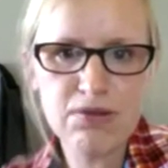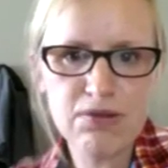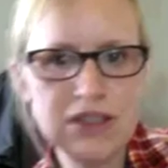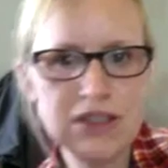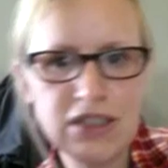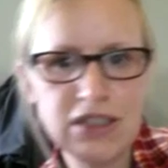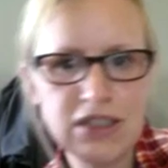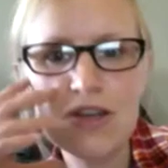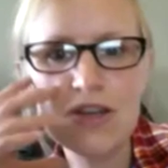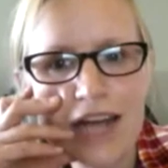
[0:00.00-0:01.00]
see you at
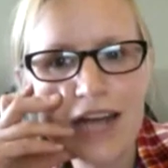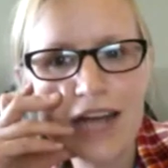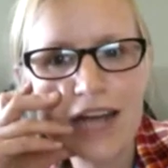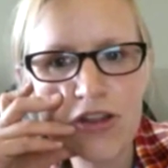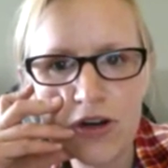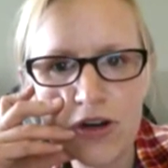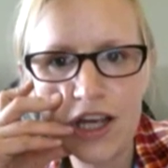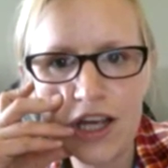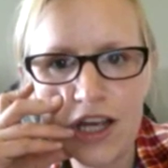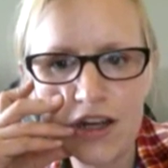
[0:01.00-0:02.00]
8:30
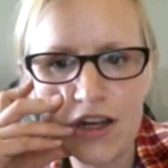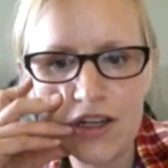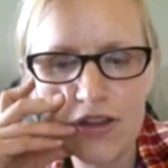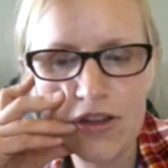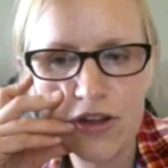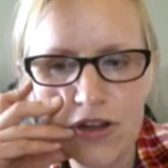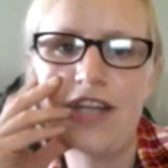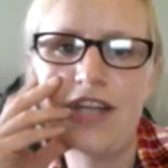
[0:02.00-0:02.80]
on Thursday.